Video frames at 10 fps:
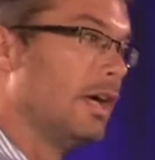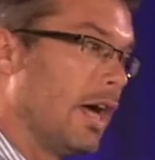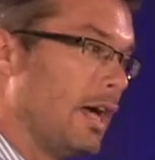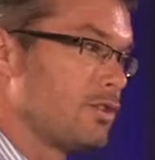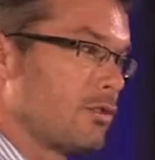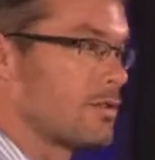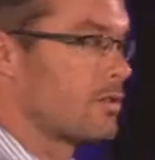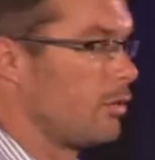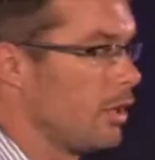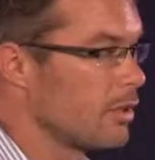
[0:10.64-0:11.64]
ATRIX
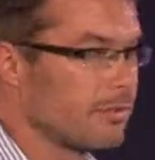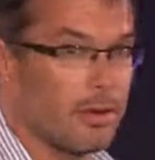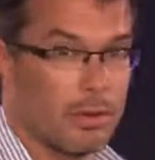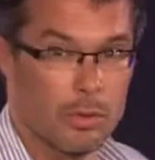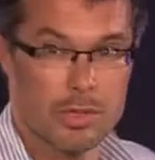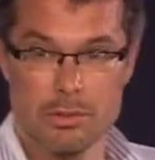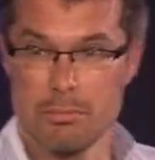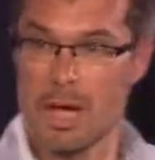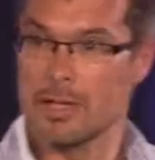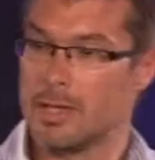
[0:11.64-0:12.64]
2. Now this phone launched on
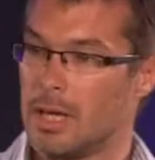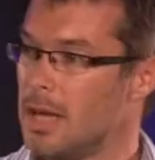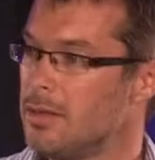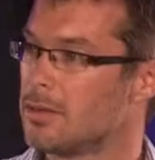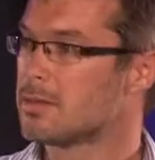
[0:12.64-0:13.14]
March the 8th